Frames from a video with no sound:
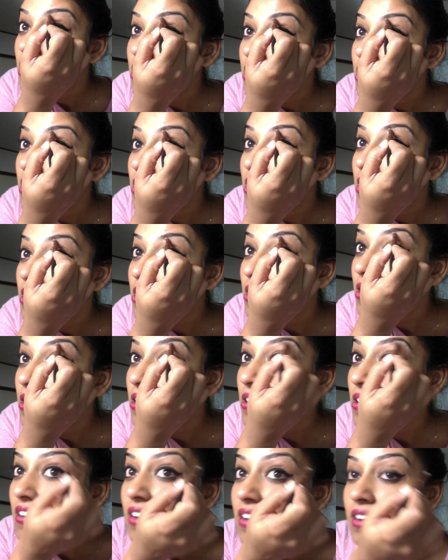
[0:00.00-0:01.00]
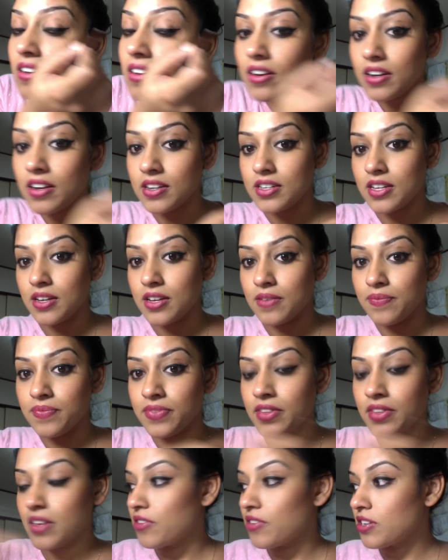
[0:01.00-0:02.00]
right under and down.
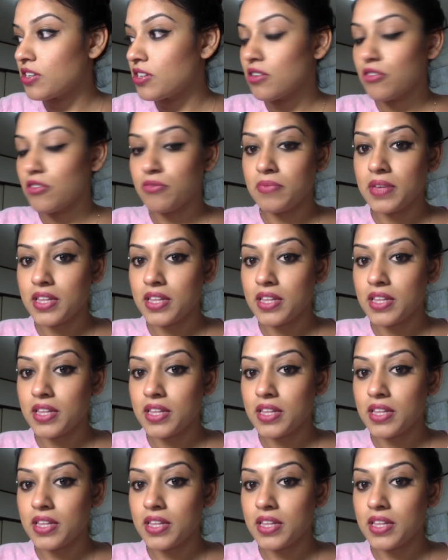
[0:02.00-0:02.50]
If I turn off my